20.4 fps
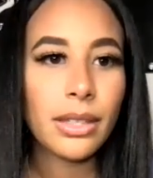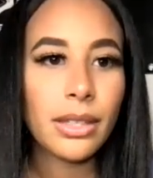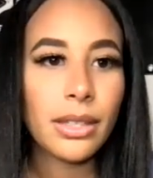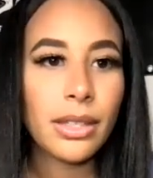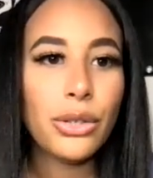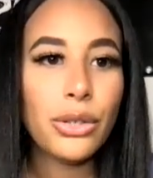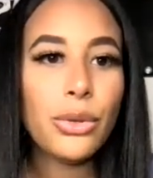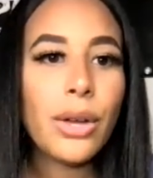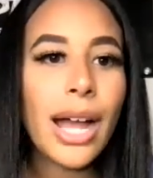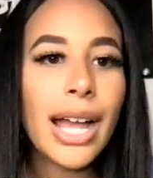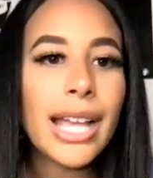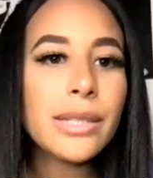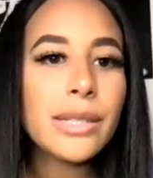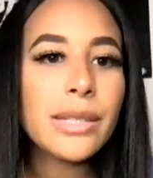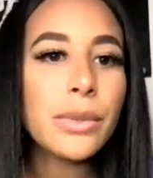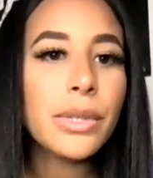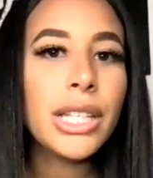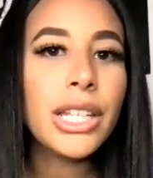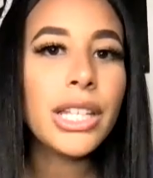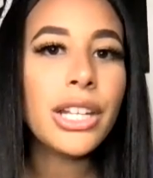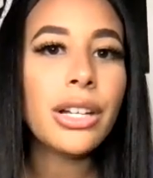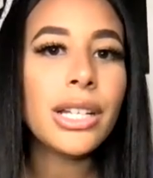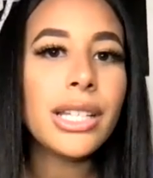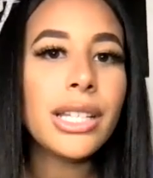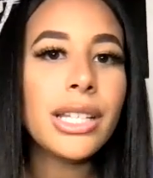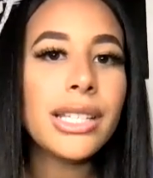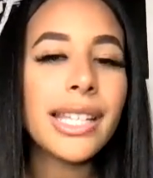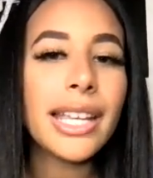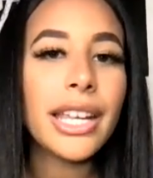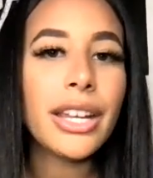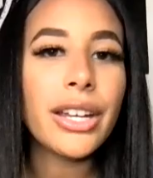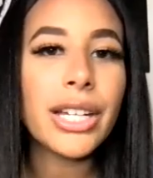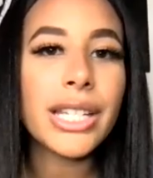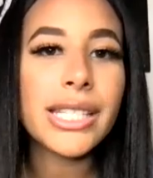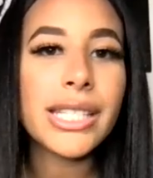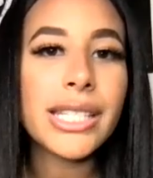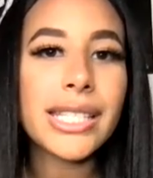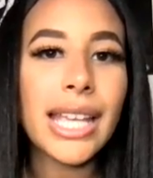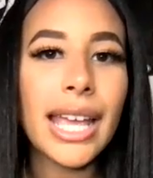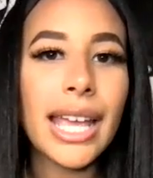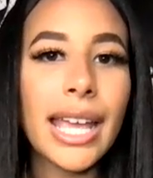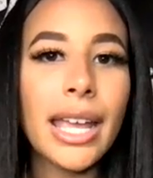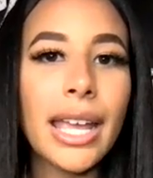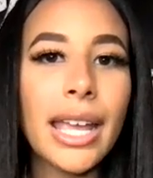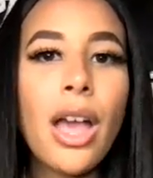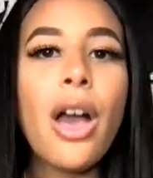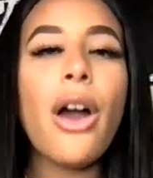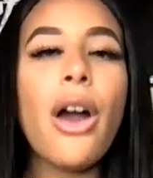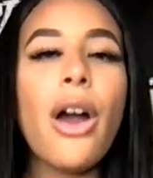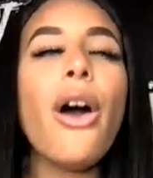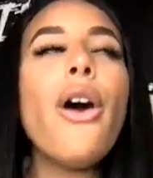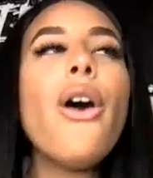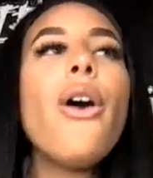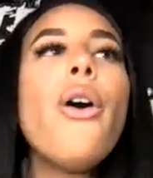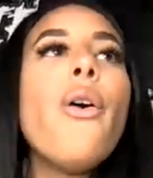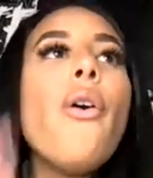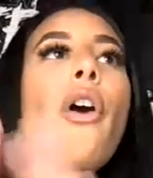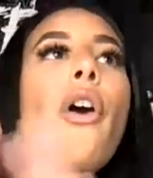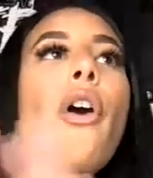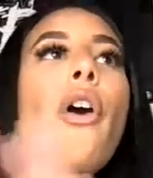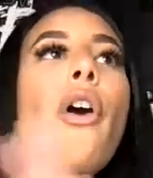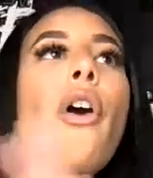You guys will literally sit here and say, oh,